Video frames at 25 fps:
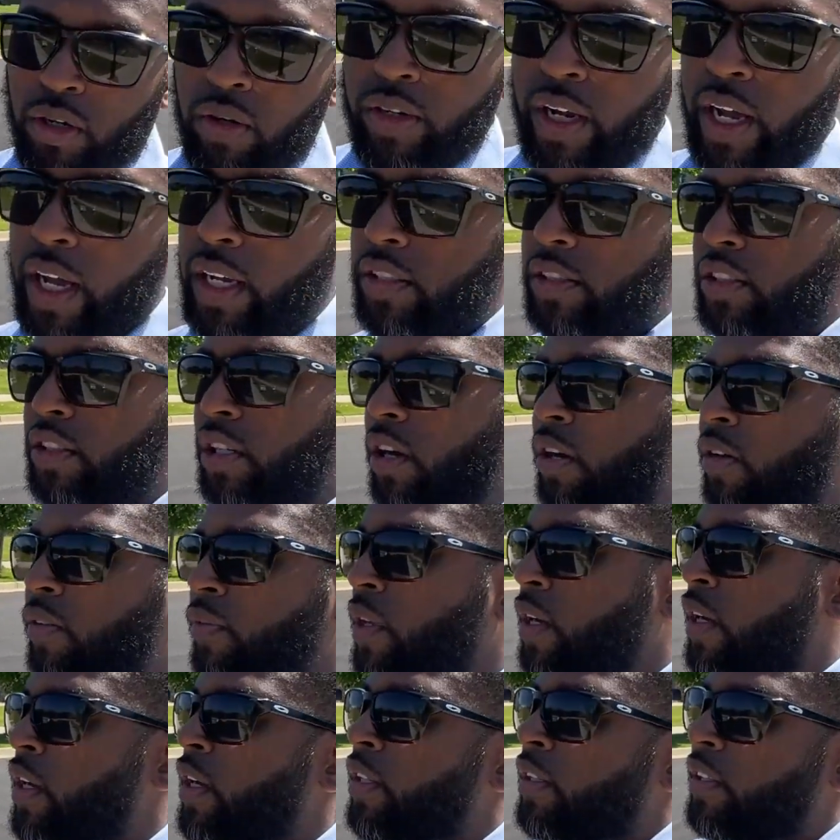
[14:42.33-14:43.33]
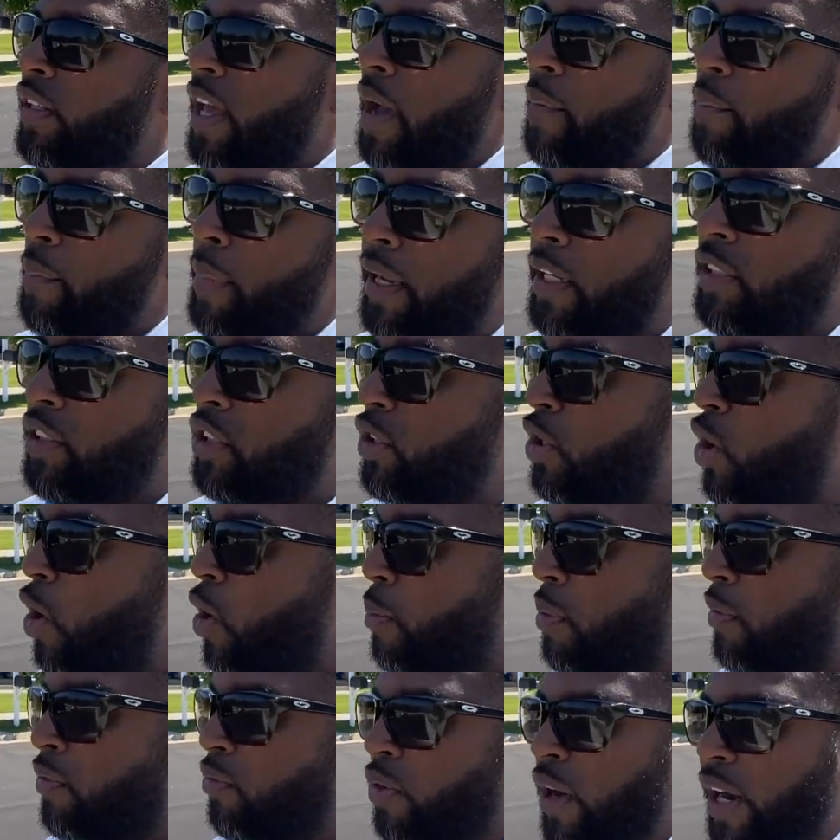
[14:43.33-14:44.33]
Okay, so that big
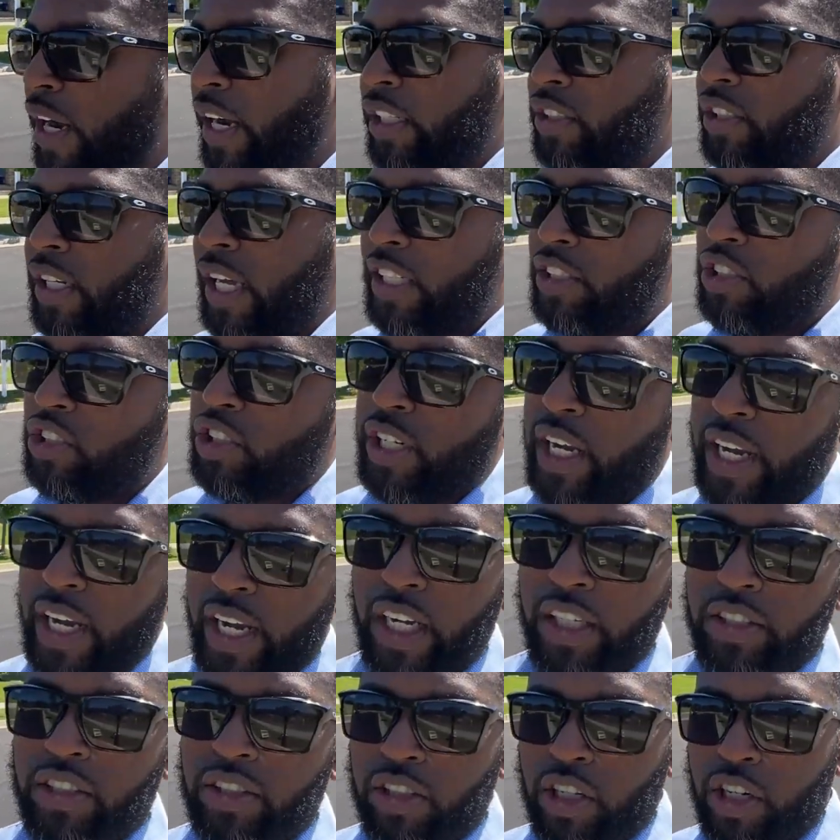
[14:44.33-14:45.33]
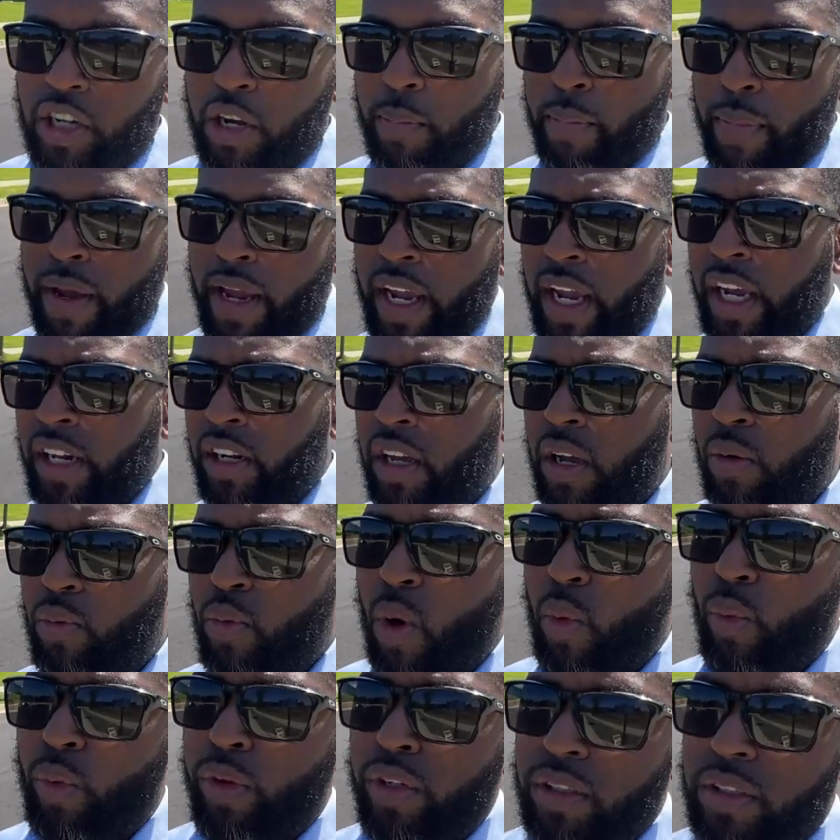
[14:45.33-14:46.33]
scope of range has changed the demand and
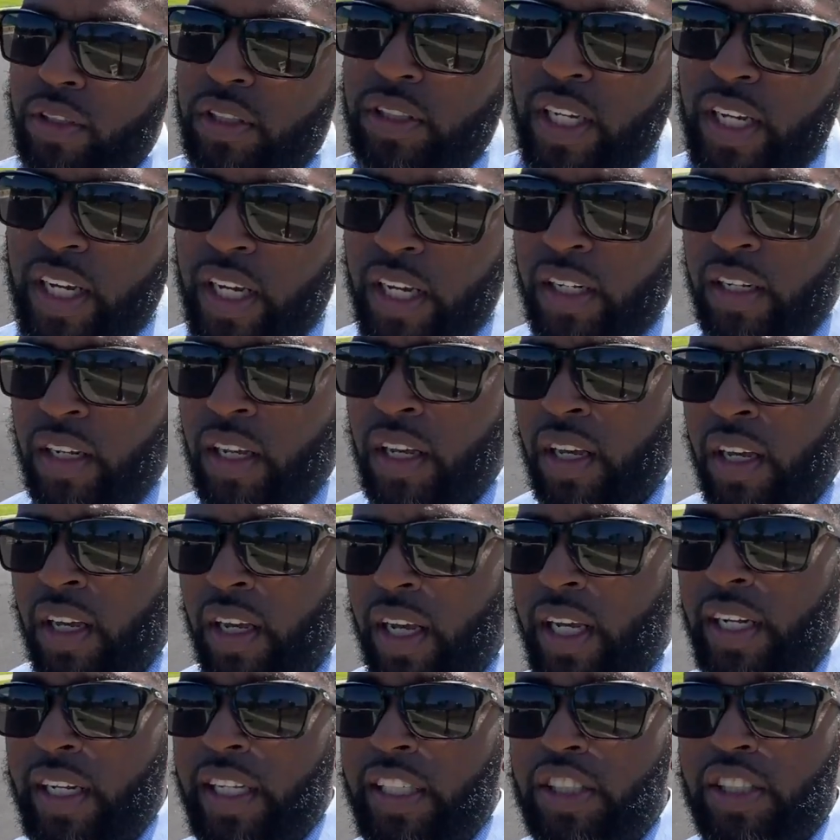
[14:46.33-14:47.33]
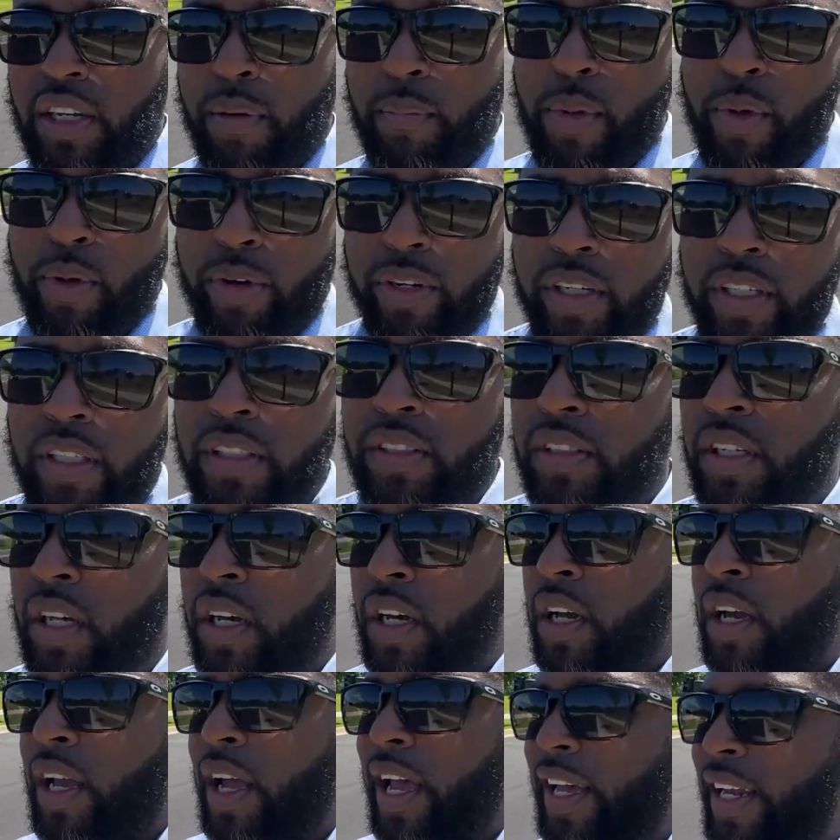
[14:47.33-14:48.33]
what we're seeing in these communities,
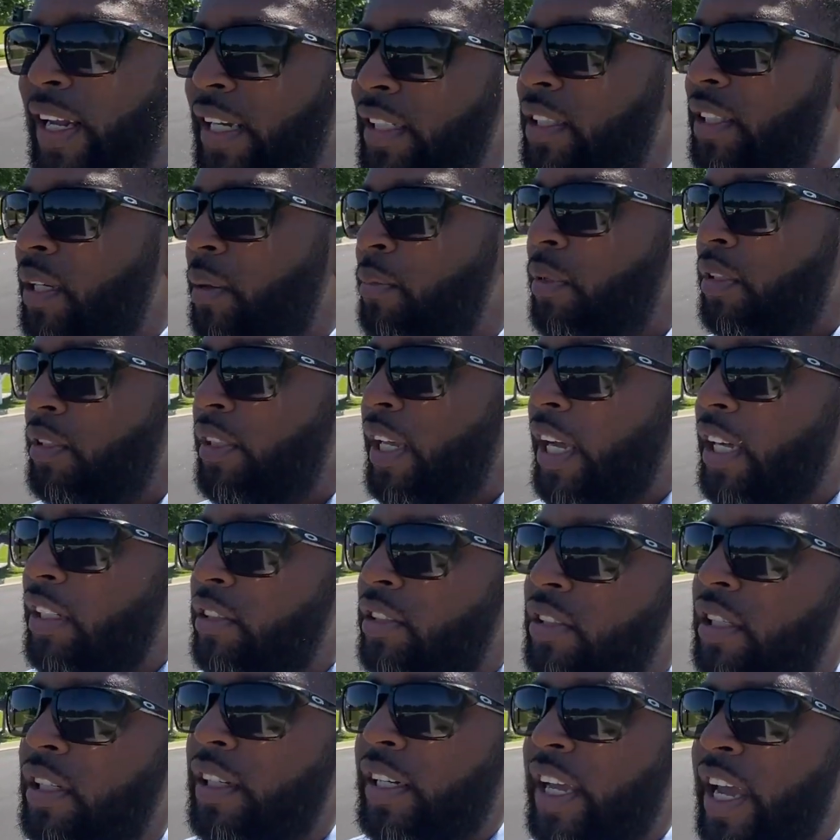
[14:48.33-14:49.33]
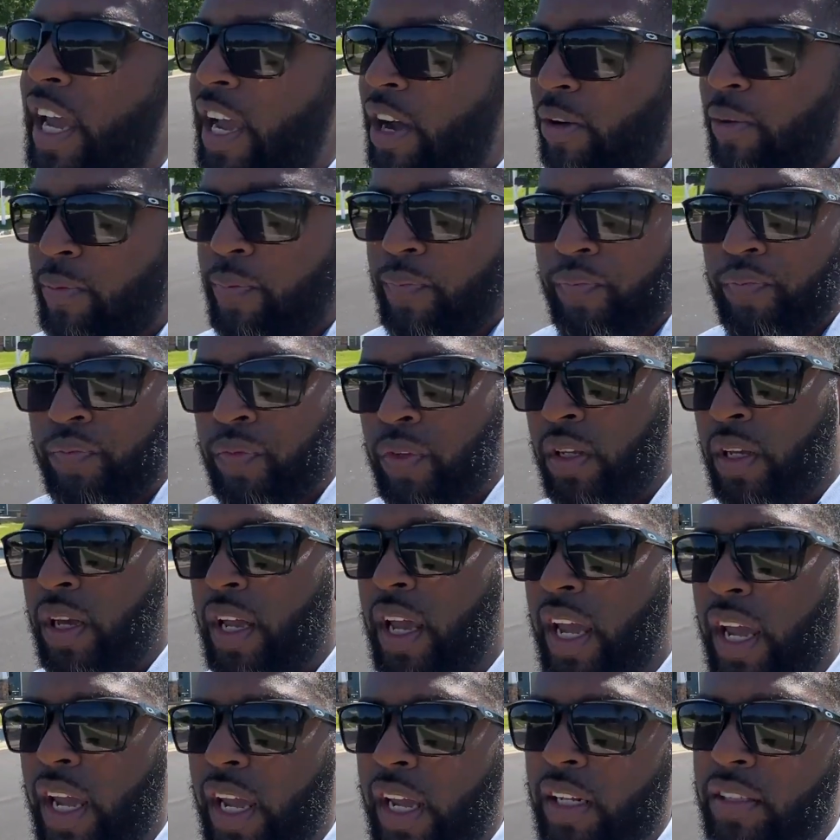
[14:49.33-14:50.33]
and that's something to take into account
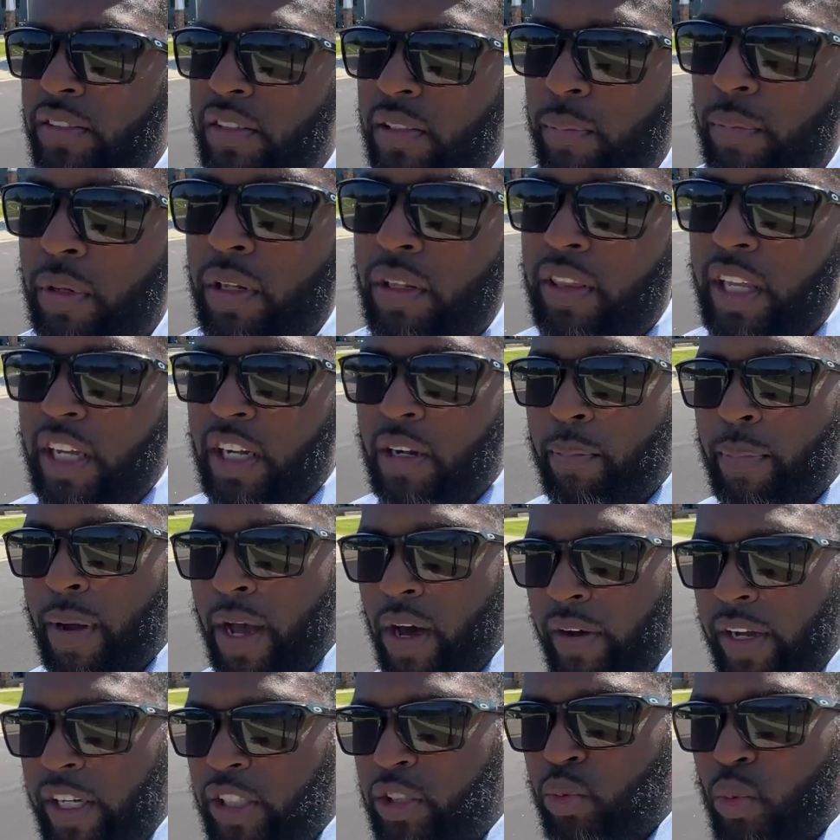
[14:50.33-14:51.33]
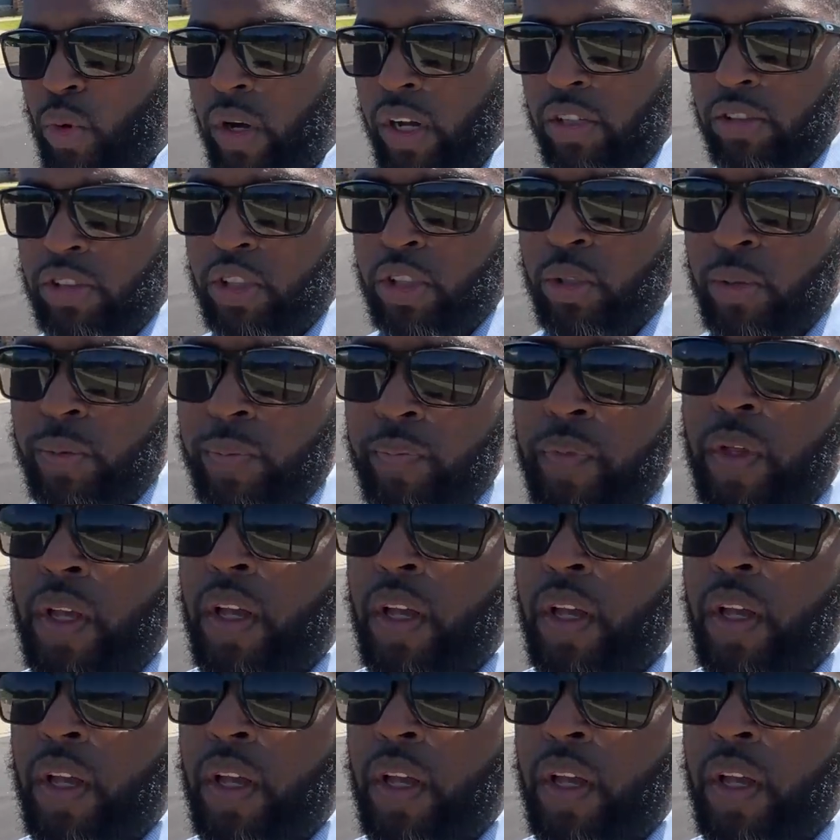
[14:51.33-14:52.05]
and something to think about as well too.